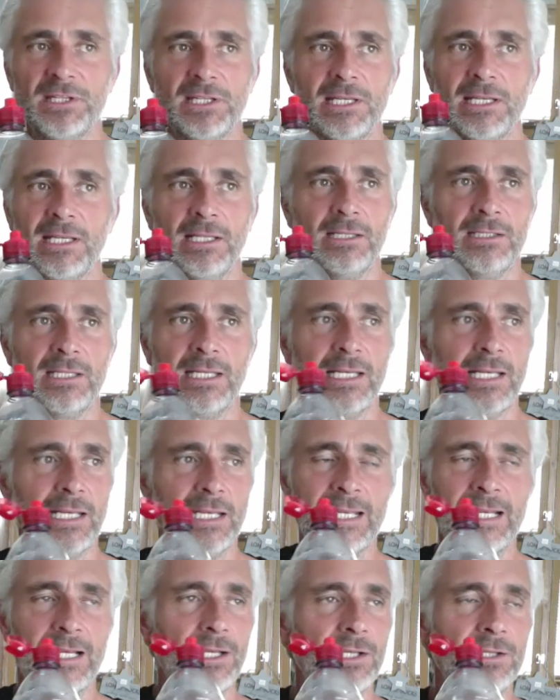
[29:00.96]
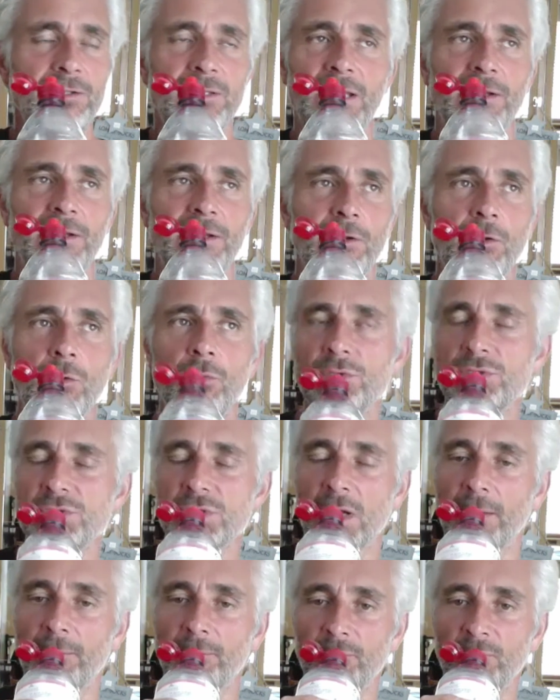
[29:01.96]
did it, did it in England, done it all the
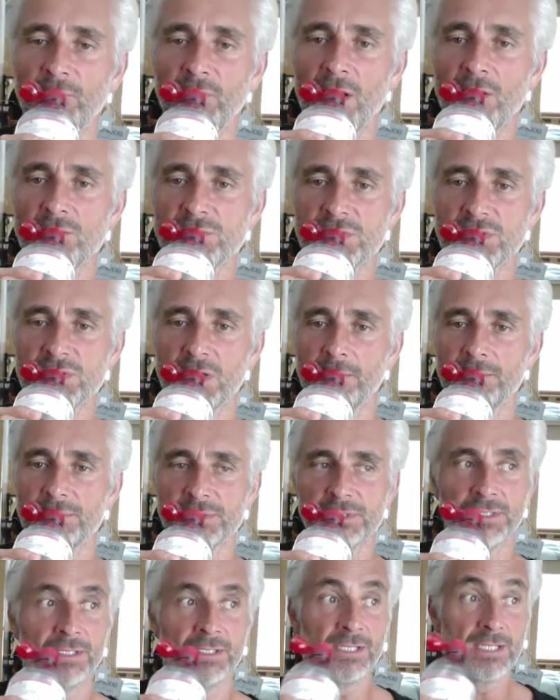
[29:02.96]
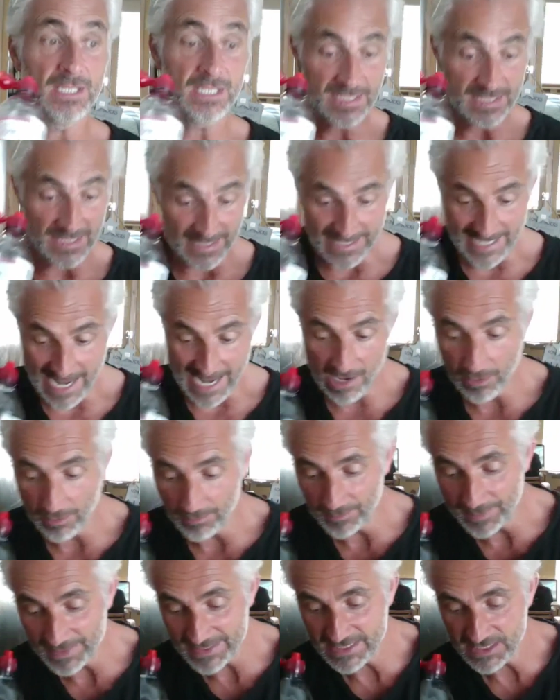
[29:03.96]
time, loads of times. So now I'm
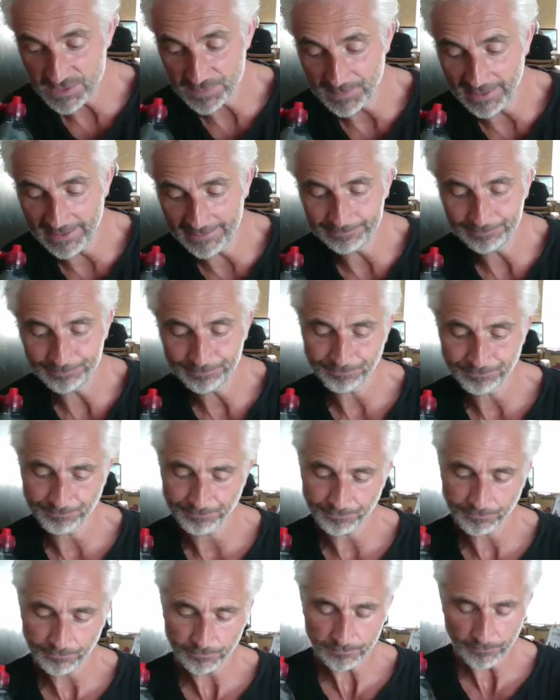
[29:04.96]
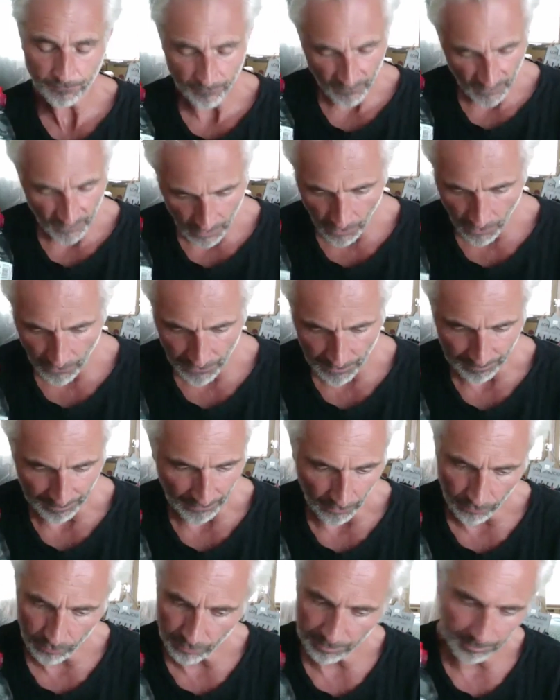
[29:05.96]
businessman, on the
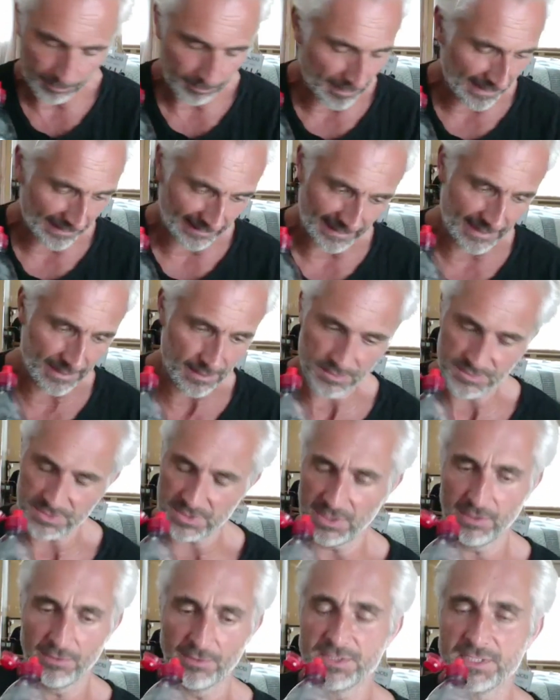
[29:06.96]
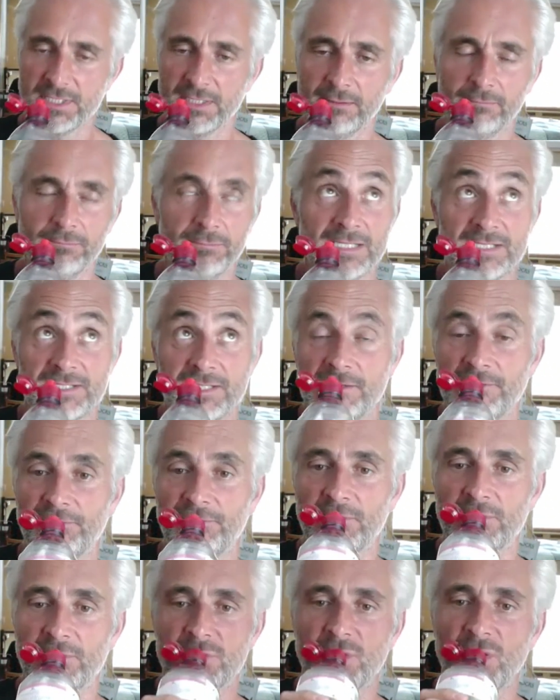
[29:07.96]
ball. Back then, I was a lunatic. That's the difference.